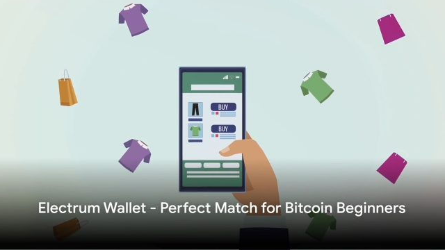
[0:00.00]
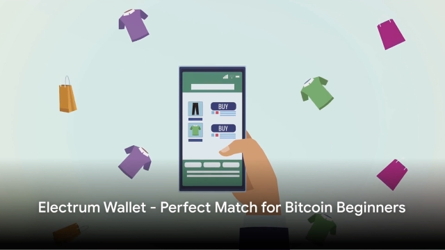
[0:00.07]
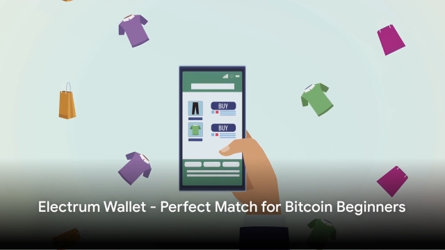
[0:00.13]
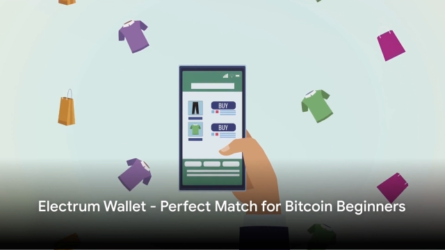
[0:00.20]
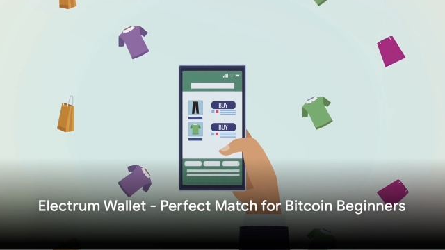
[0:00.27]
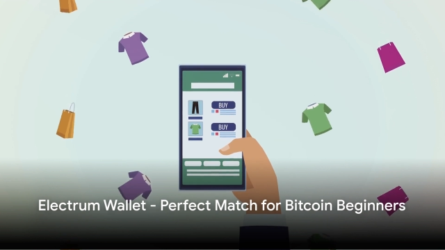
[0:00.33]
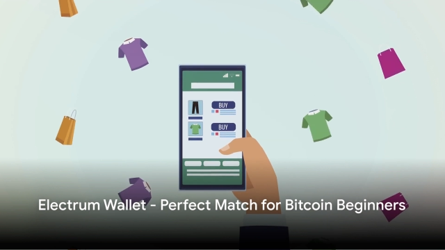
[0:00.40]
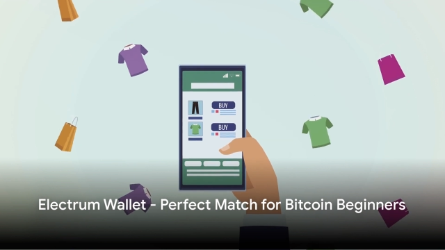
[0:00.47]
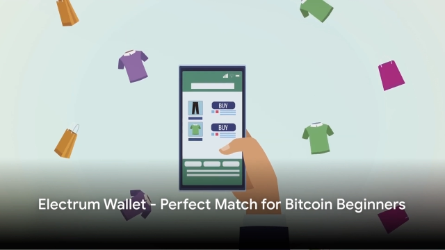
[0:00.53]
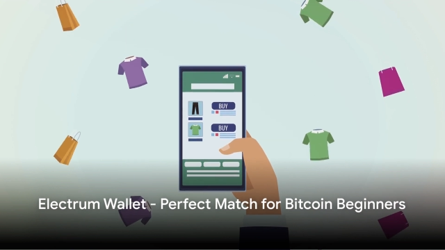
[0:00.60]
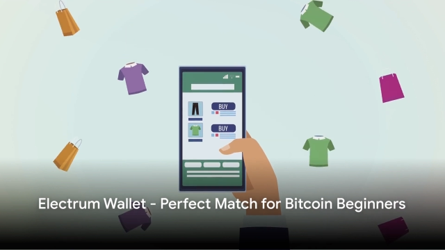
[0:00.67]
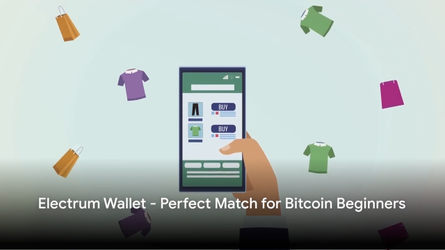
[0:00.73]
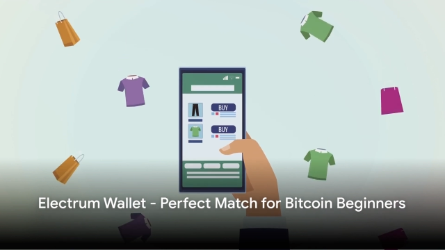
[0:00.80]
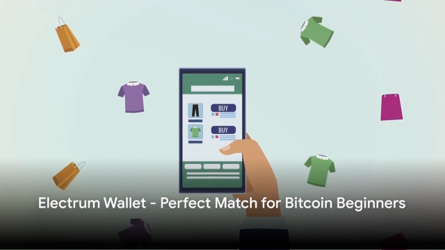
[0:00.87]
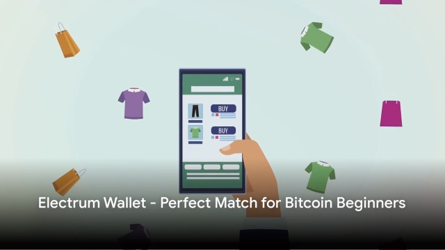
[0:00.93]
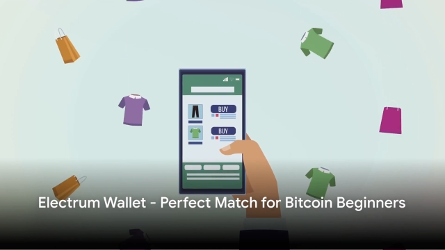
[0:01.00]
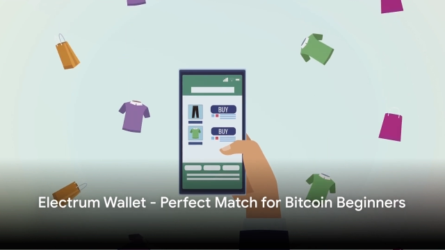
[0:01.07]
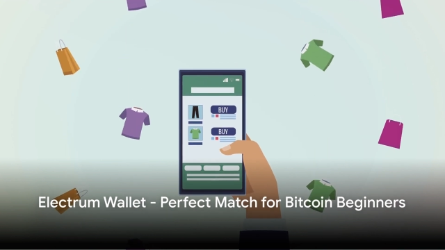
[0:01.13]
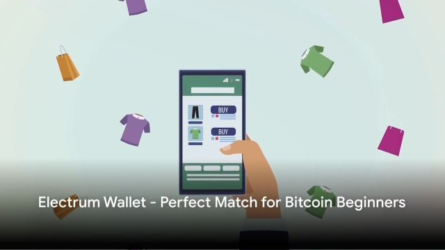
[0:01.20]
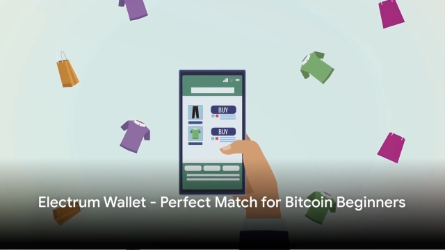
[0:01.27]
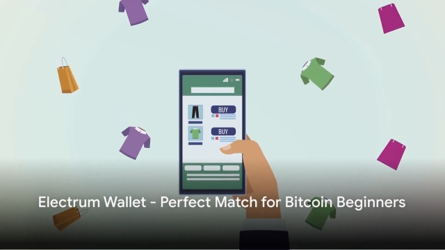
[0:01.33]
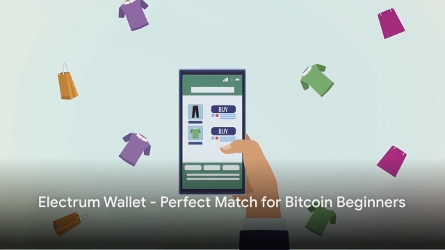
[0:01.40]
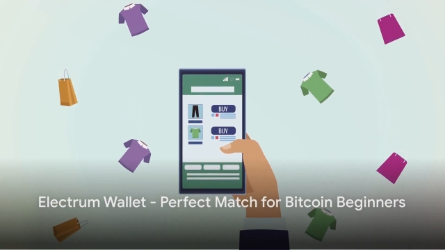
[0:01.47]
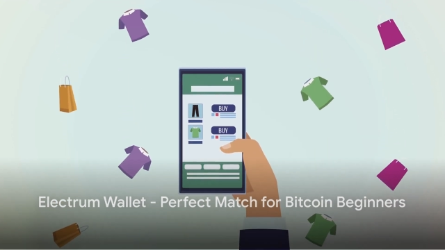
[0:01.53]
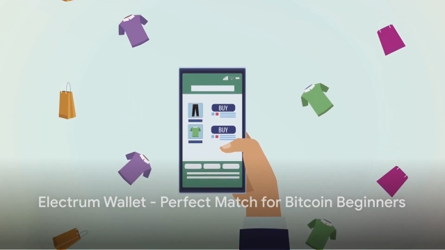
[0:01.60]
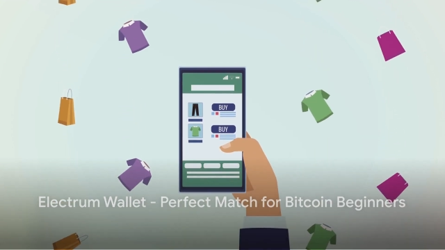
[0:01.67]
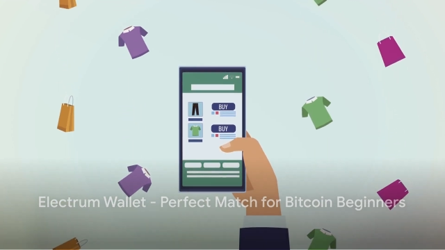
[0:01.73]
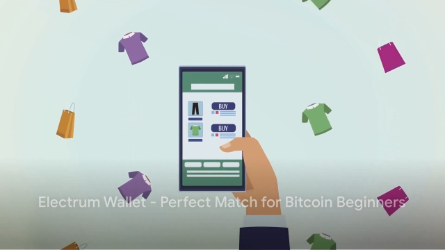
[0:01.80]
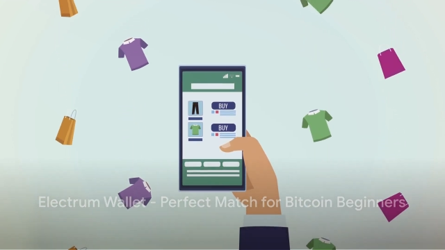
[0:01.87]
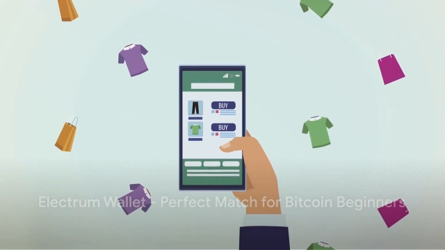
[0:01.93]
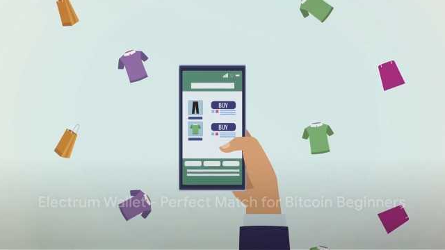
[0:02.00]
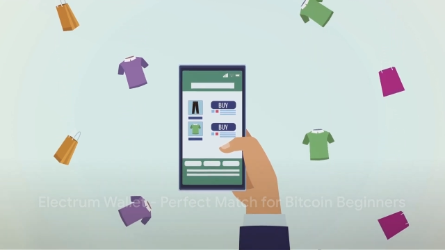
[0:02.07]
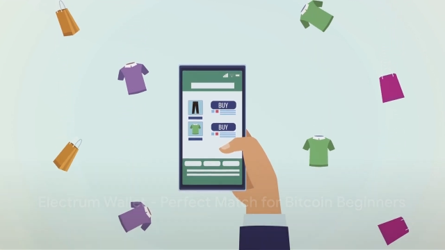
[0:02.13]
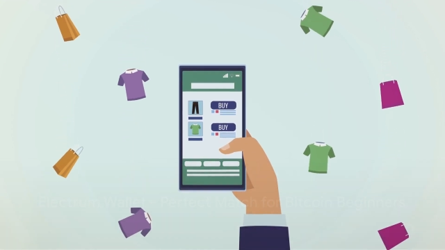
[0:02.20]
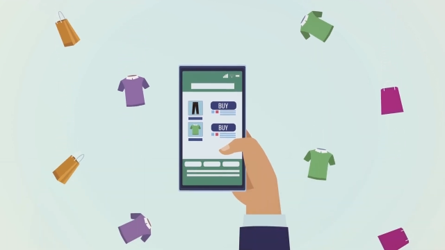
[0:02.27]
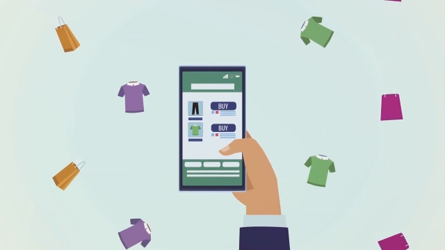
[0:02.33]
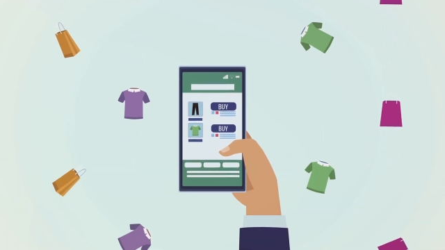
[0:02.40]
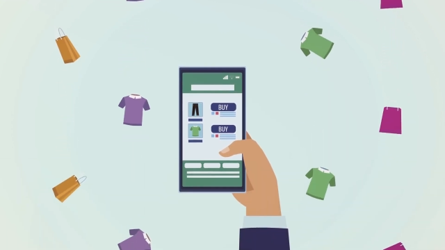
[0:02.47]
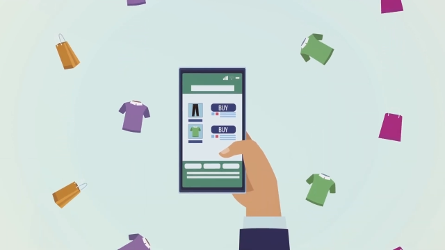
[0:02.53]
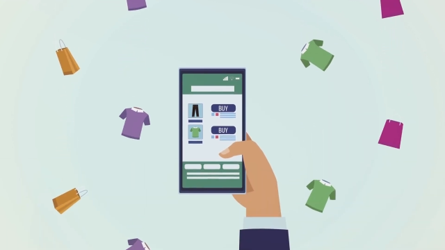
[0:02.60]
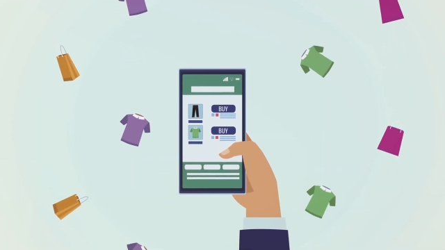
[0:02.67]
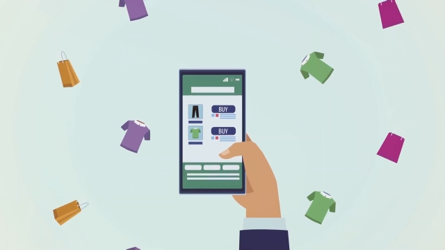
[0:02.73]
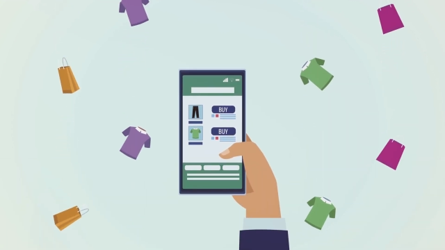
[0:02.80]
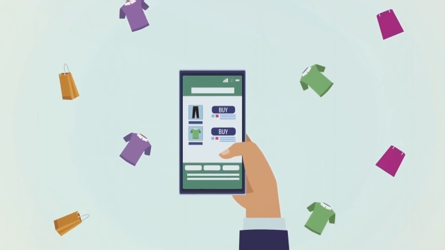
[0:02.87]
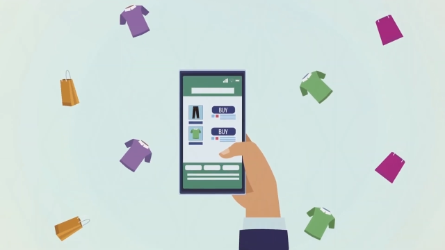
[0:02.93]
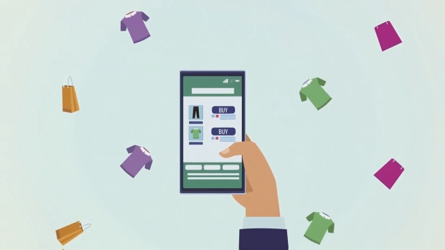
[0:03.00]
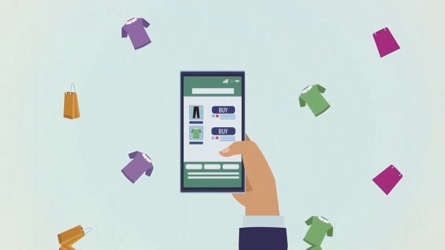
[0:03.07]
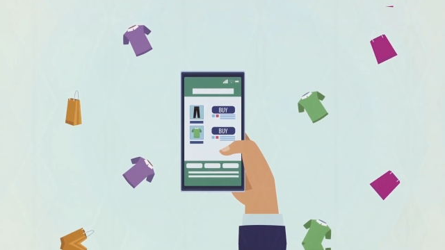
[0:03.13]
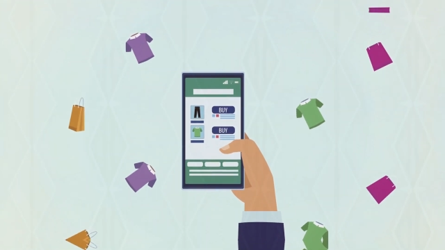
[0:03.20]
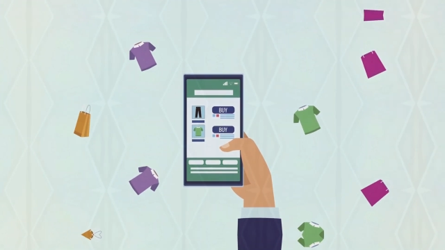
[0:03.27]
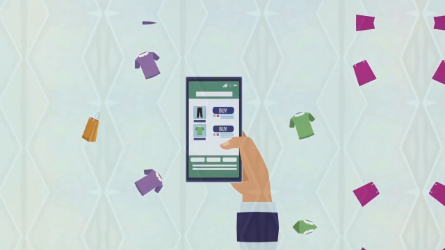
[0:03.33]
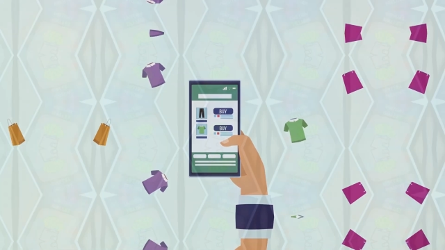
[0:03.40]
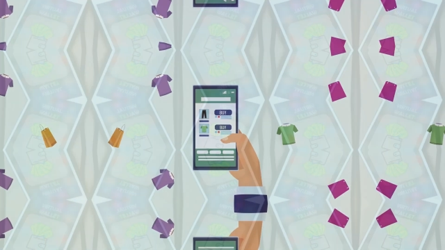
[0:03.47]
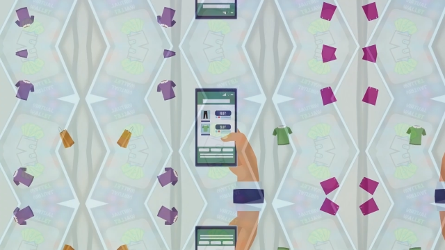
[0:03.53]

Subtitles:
(no speaker visible)